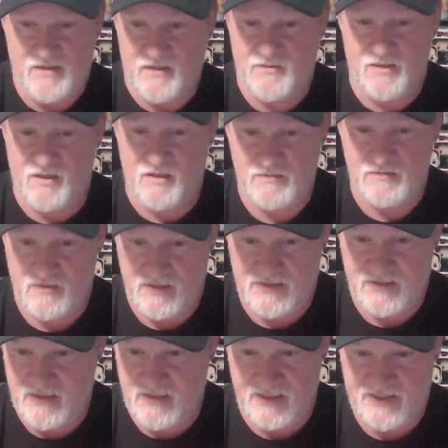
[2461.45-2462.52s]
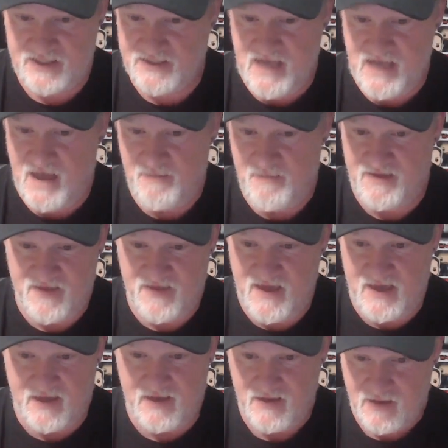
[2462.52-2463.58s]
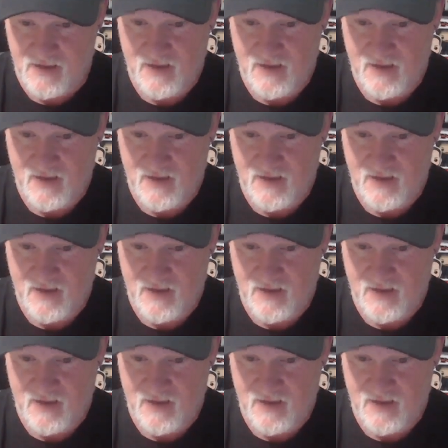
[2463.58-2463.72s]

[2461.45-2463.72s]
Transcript: It's just not my thing.